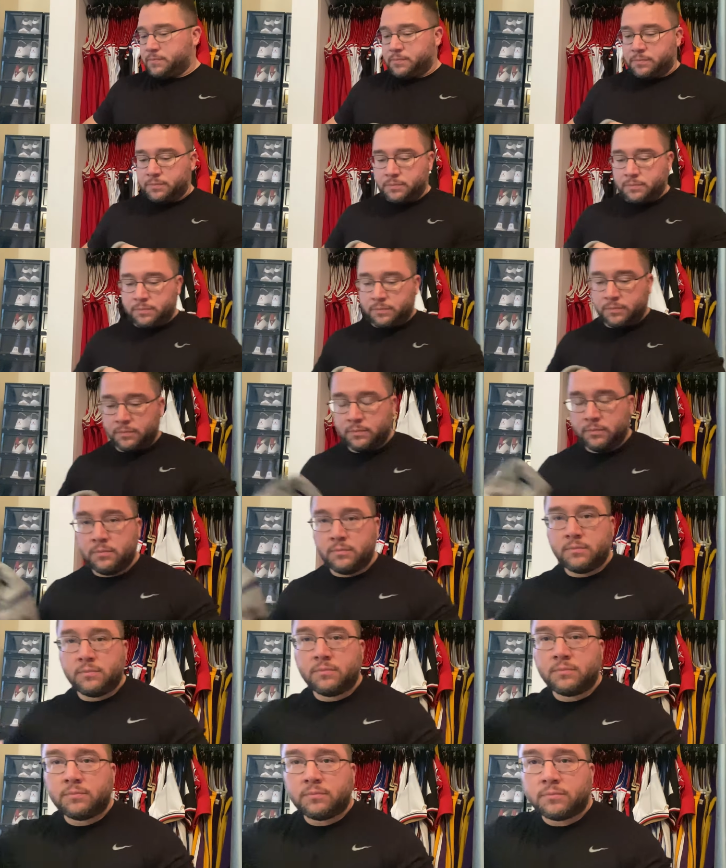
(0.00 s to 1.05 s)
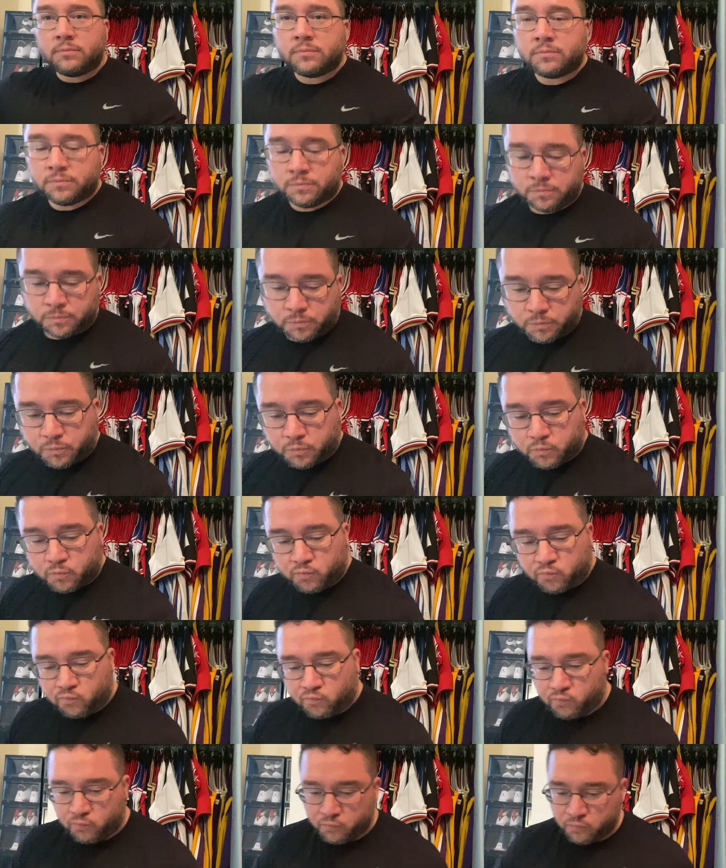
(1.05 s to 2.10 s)

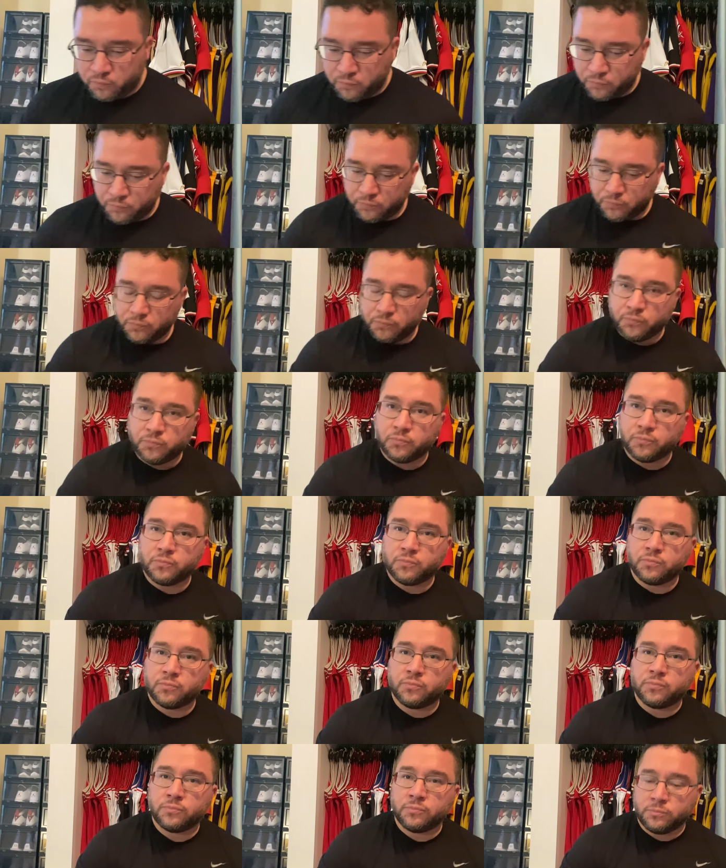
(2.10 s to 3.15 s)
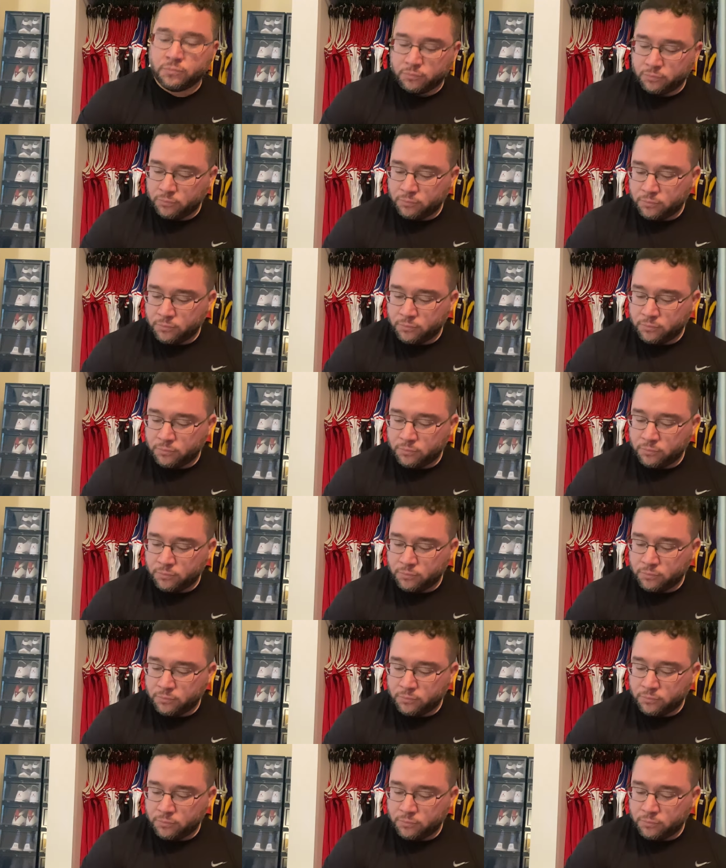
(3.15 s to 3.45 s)
(no one is talking)